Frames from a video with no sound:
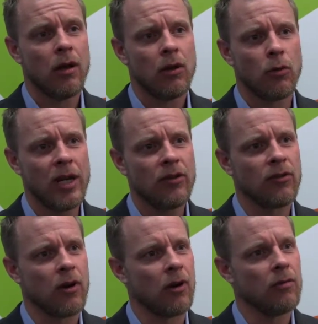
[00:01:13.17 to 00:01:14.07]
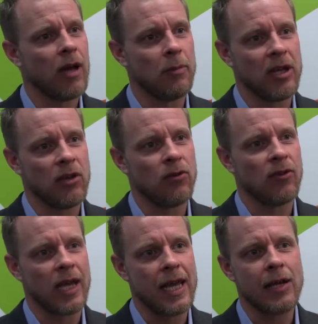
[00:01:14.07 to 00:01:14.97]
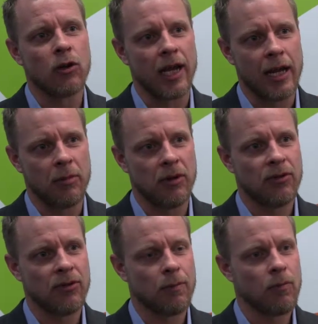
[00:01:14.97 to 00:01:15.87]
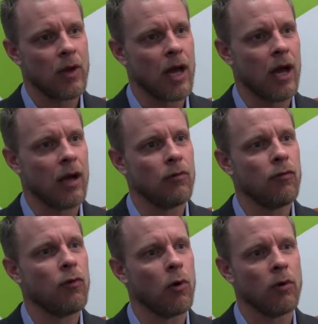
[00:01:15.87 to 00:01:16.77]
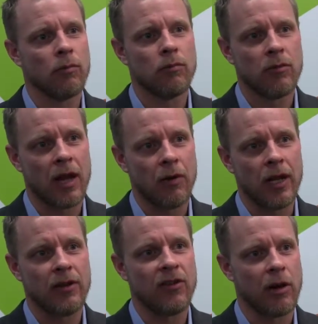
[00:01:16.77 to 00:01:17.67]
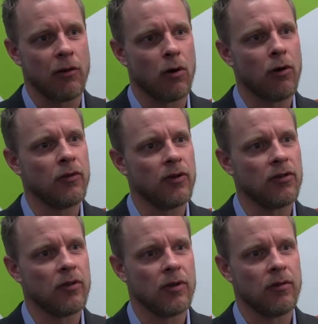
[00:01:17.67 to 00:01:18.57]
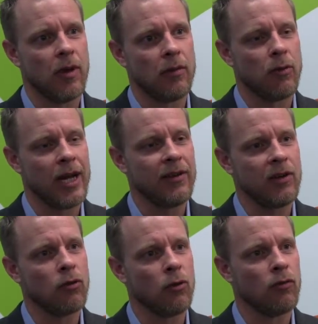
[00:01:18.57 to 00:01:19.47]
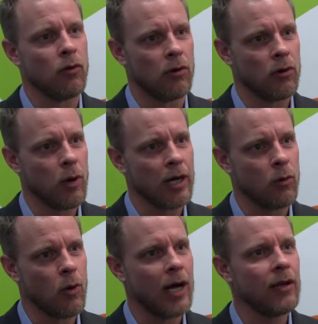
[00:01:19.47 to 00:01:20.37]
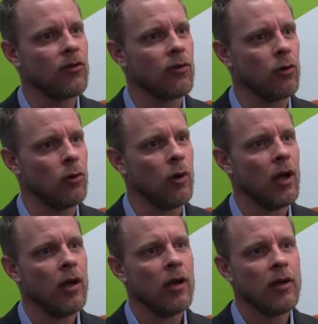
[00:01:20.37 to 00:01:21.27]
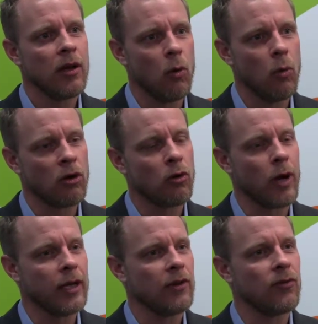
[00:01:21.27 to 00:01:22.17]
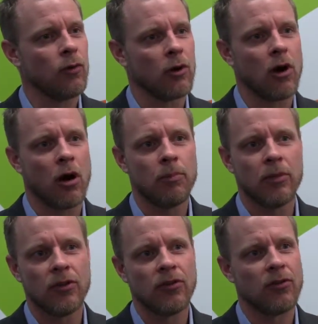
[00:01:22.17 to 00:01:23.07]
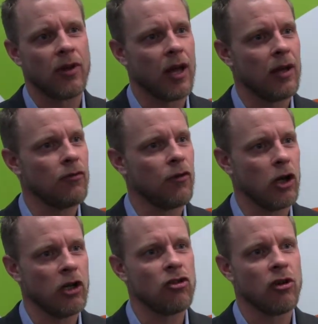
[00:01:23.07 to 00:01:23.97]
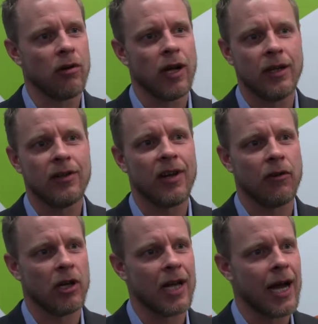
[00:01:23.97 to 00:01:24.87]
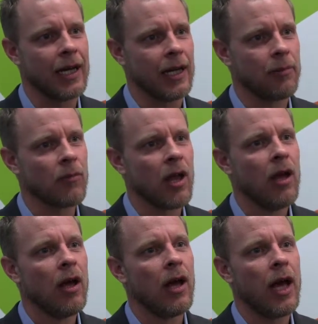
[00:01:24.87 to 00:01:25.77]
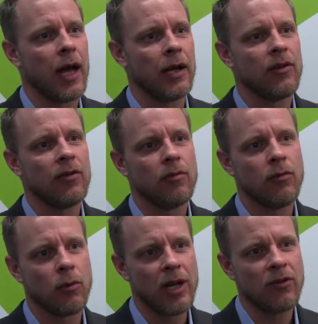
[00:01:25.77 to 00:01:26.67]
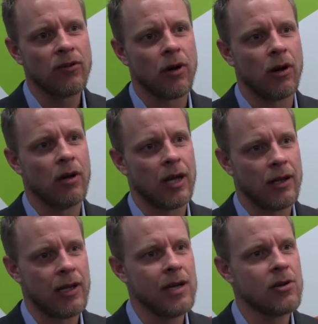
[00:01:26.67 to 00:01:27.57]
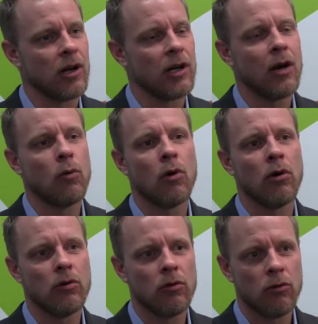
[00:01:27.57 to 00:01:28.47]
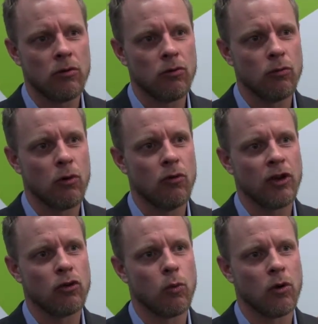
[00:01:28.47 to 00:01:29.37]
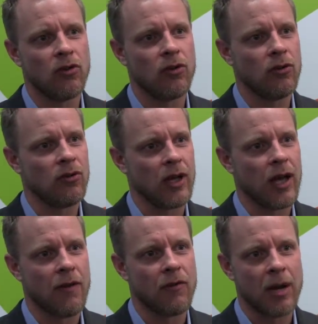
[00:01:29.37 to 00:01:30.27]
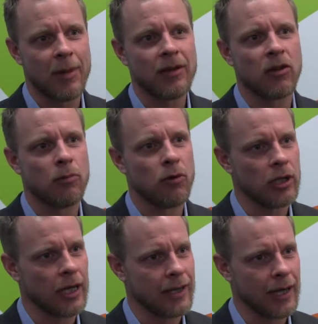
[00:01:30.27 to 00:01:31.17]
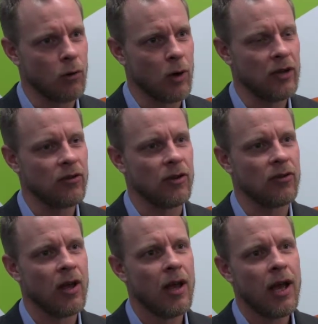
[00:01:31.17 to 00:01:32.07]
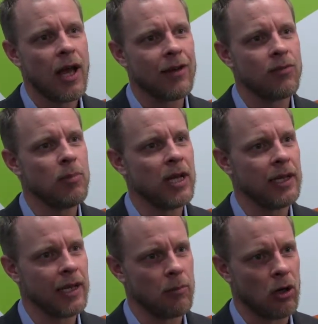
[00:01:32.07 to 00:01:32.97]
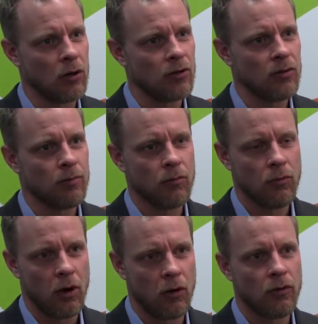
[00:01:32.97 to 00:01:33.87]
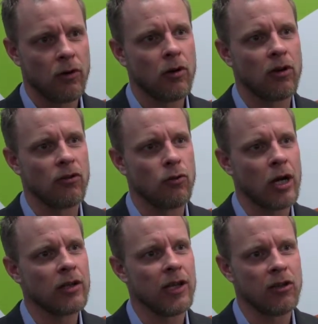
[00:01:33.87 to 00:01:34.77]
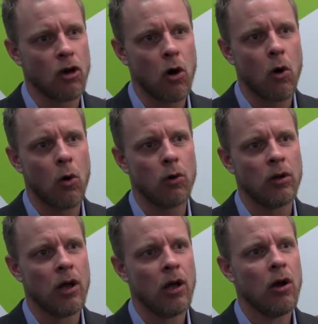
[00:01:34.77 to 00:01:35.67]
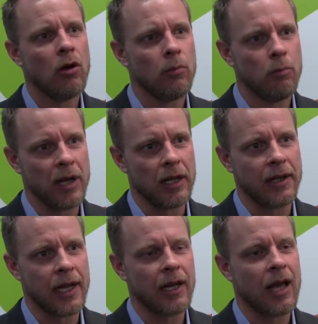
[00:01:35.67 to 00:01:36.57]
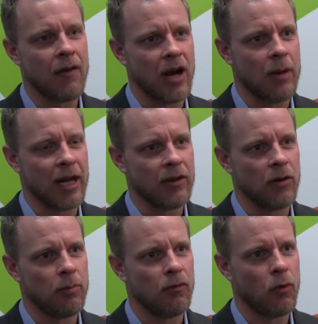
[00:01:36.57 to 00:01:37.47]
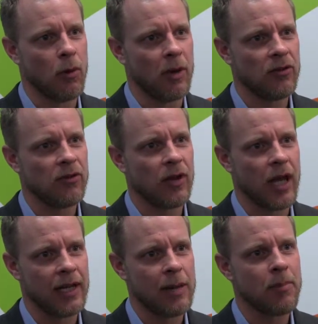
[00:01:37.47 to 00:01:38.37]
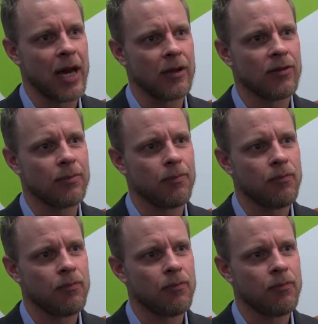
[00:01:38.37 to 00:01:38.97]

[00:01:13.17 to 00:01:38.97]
Green Star have been using eco-labels for their interior office rating tool for quite a while to award credits for carpets, furniture and interior lining. And Green Star and LEED are now moving towards using environmental product declarations as building blocks of constructing the whole building environmental performance and impact.